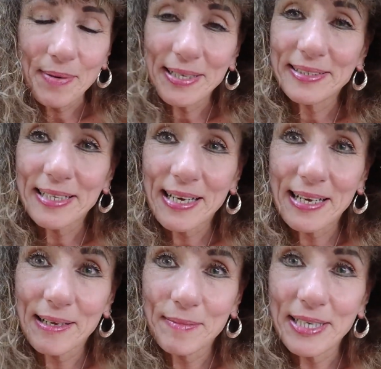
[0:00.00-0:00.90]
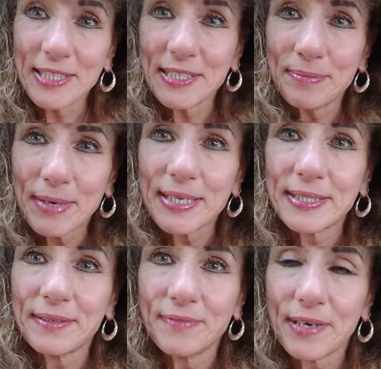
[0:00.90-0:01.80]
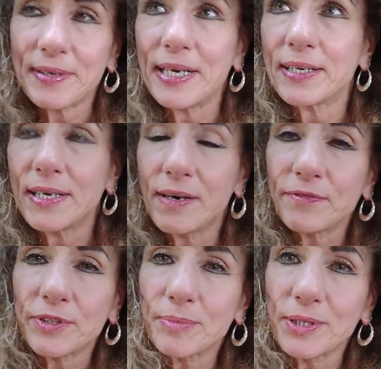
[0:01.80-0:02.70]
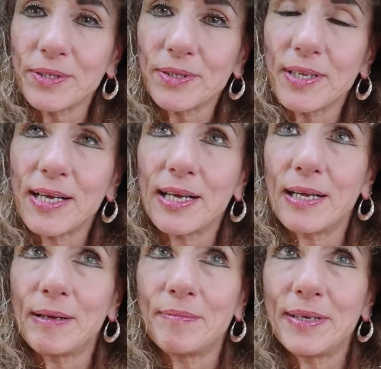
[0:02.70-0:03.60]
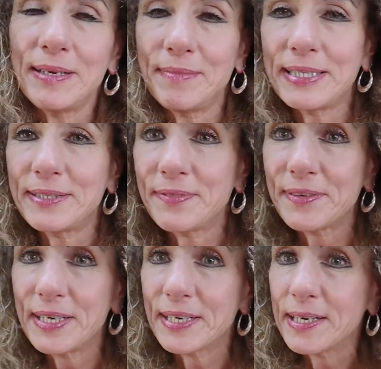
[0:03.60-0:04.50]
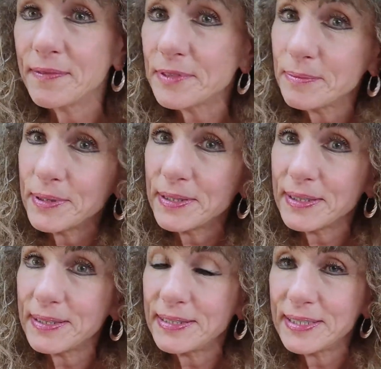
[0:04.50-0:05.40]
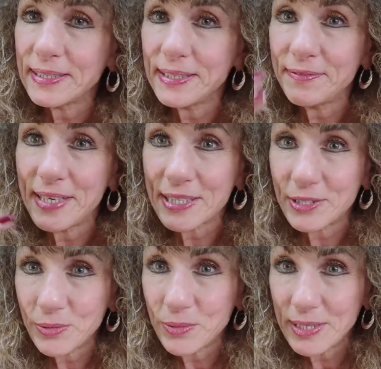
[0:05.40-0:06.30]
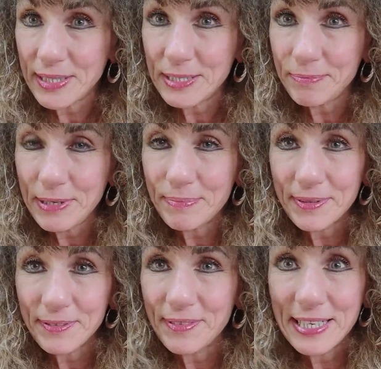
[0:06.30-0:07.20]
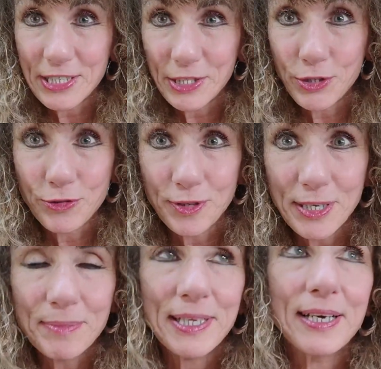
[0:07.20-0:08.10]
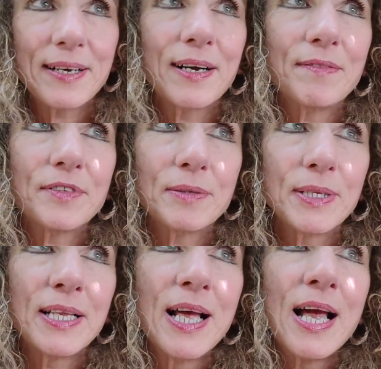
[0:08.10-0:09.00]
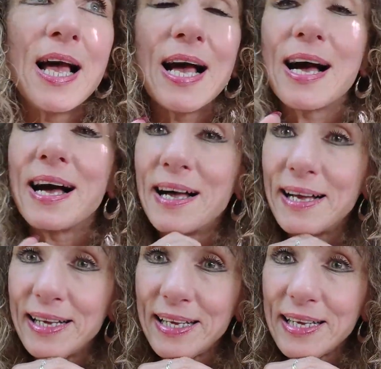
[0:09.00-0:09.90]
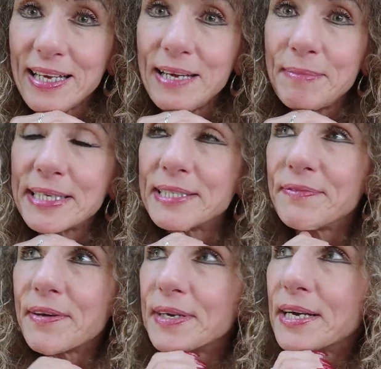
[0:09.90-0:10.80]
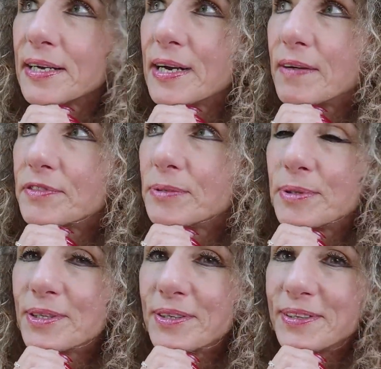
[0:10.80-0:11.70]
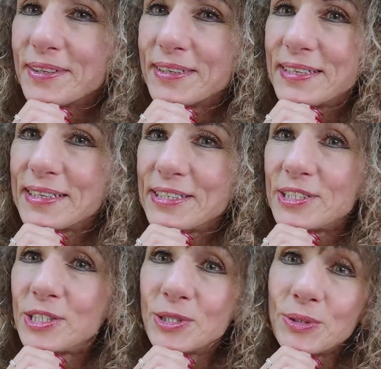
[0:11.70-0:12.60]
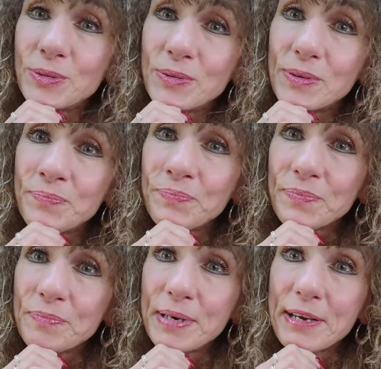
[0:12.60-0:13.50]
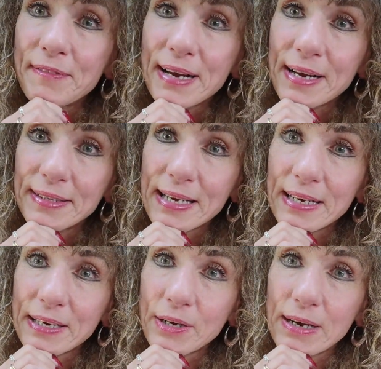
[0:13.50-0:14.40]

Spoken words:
But it just makes it very uncomfortable. It makes it very uncomfortable to live next door to these people, extremely uncomfortable. It makes it very uncomfortable to be around that